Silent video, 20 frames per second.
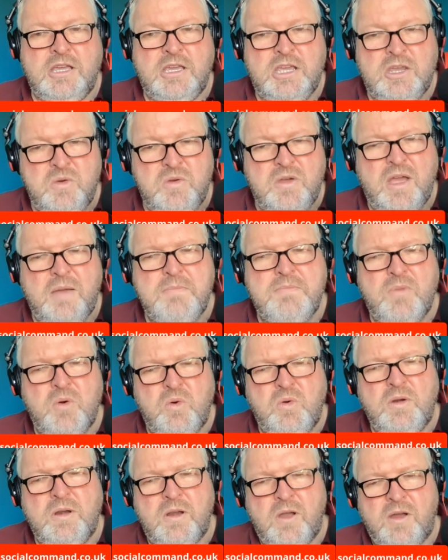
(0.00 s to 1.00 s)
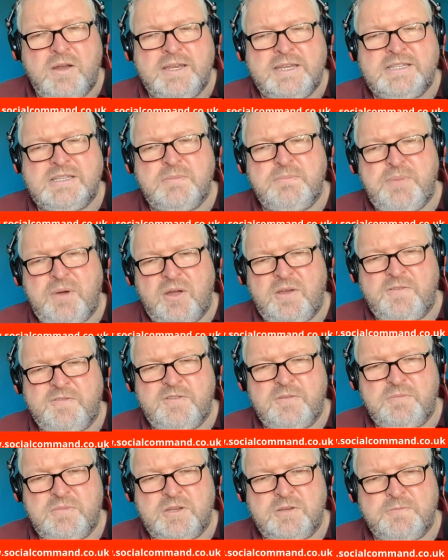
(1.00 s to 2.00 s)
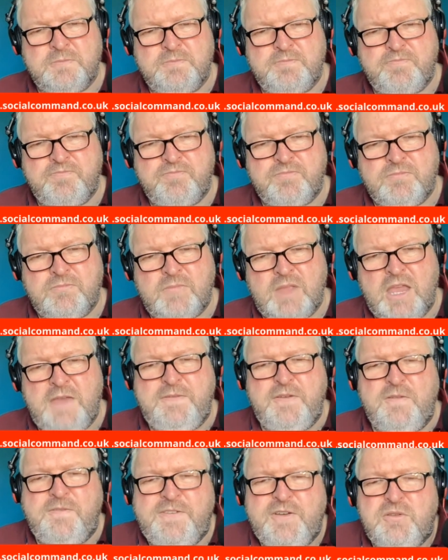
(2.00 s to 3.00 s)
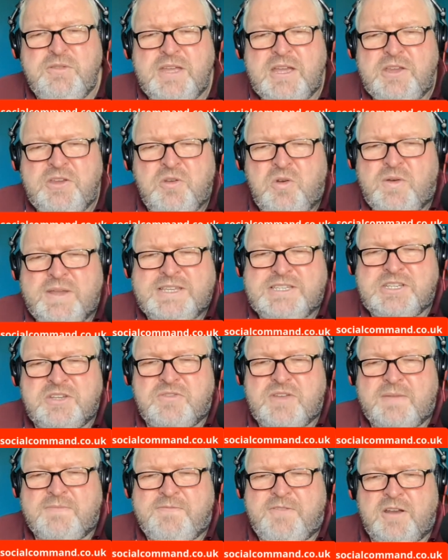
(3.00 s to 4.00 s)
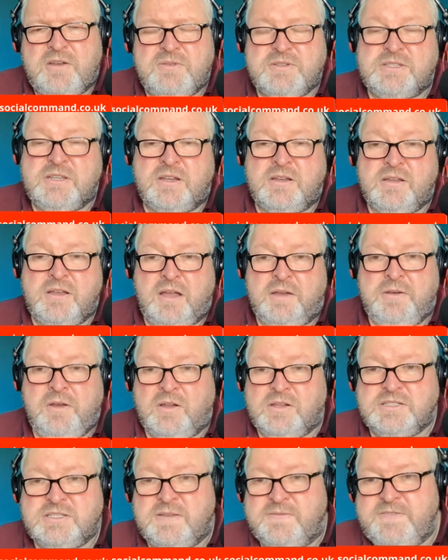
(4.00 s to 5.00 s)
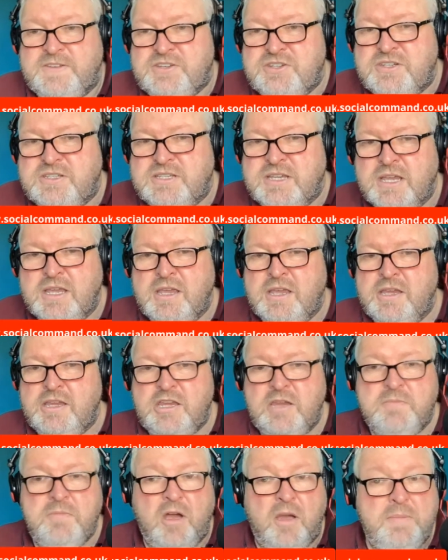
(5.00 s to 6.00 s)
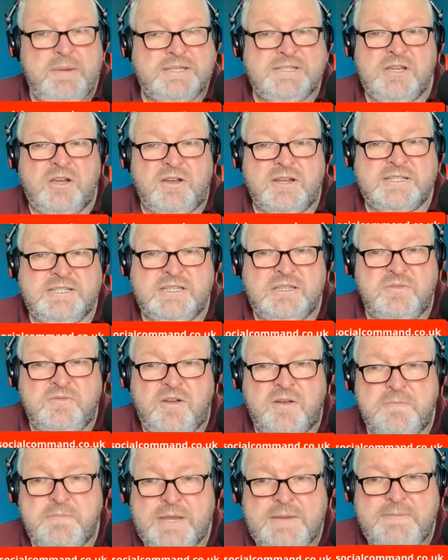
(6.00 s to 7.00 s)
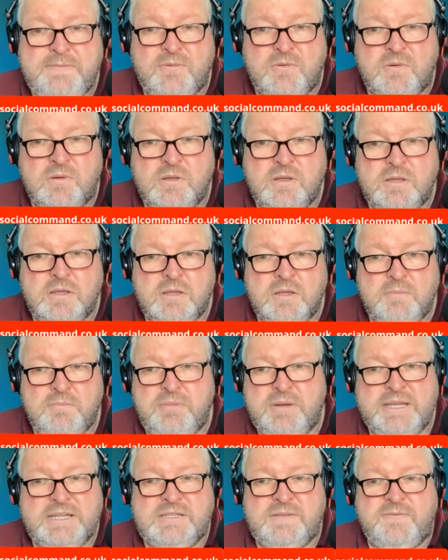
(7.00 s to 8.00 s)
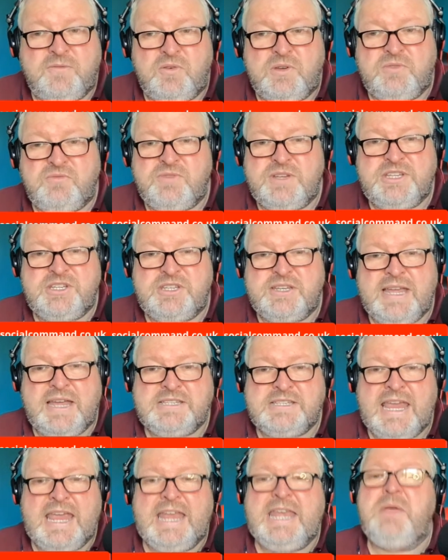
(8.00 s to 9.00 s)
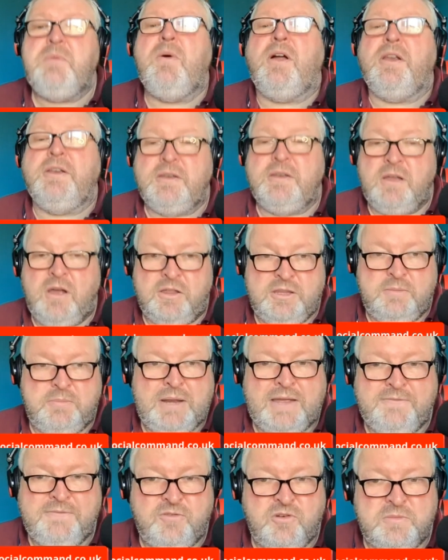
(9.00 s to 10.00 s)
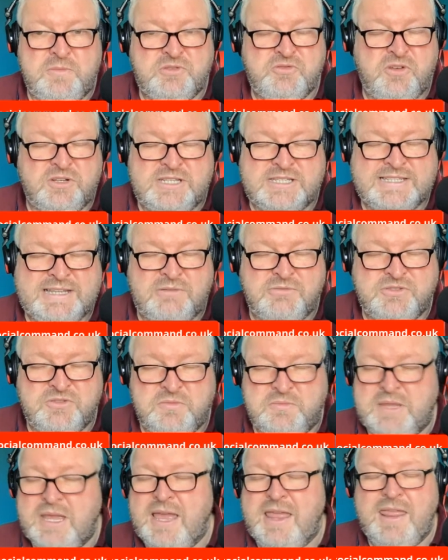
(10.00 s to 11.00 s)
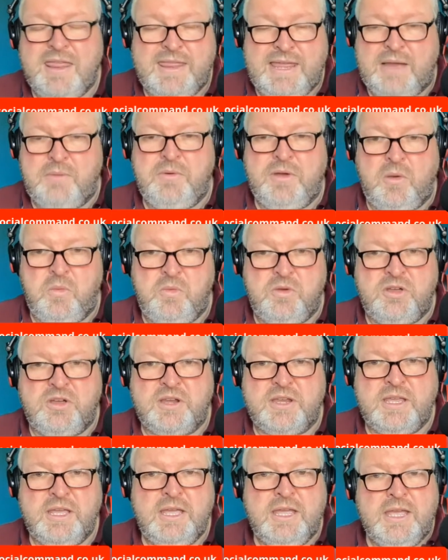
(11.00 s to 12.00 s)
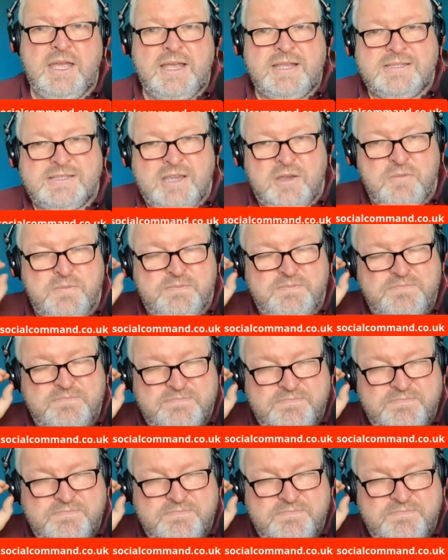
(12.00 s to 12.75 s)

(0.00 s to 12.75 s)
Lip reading: Who are more likely to buy from you? If you feel that your Instagram followers are not sufficient, you might be targeting the wrong people. Please avoid reaching out to anyone on the platform and try to sell to them. That won't work. So